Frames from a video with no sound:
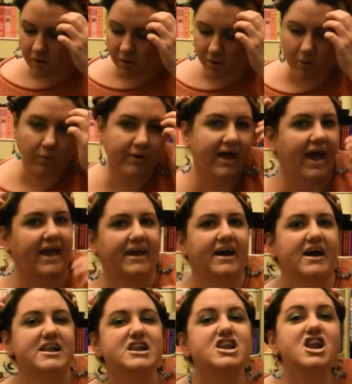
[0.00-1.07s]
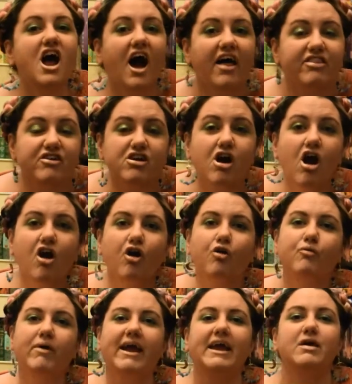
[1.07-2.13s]
Okay, another
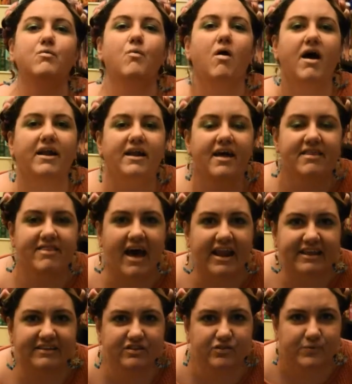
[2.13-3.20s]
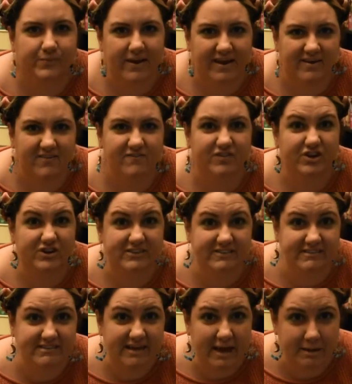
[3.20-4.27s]
great one that is great for
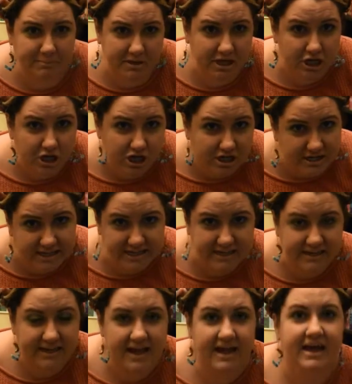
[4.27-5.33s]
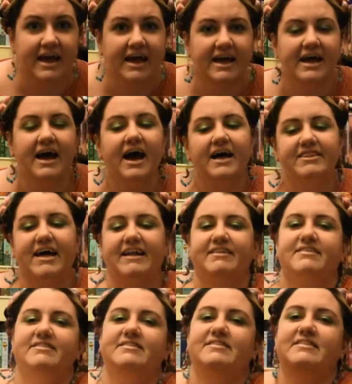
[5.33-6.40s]
STEM learning. That's
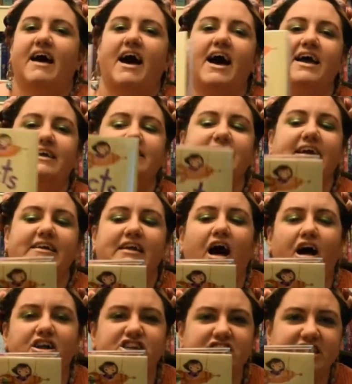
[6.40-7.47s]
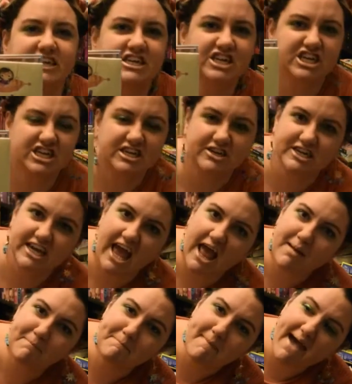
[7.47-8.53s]
science, technology, engineering,
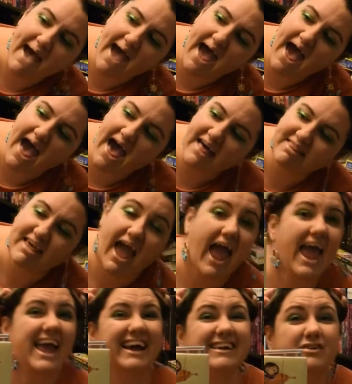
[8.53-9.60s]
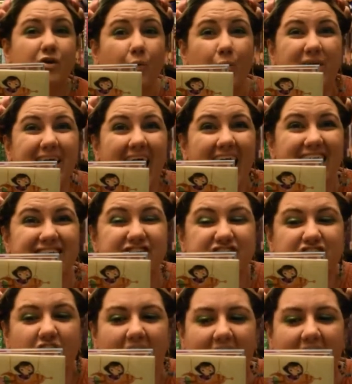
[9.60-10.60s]
and math. And we actually